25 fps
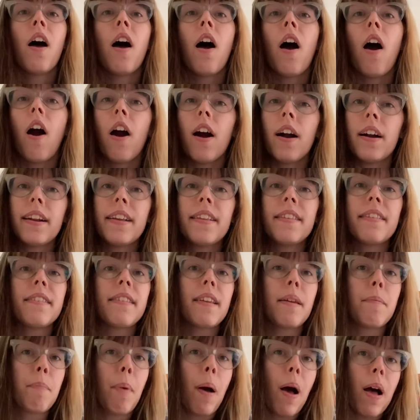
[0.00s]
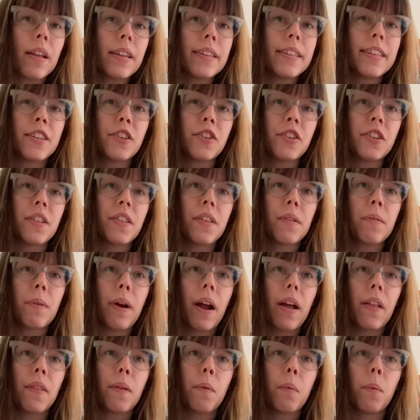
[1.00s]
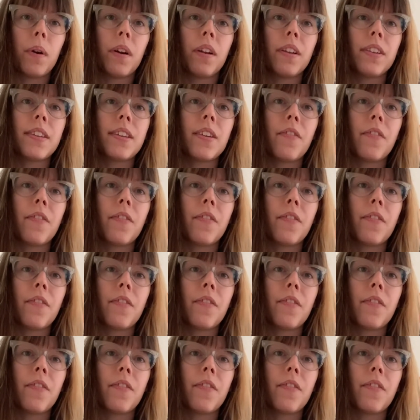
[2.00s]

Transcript: artists, and politicians around the world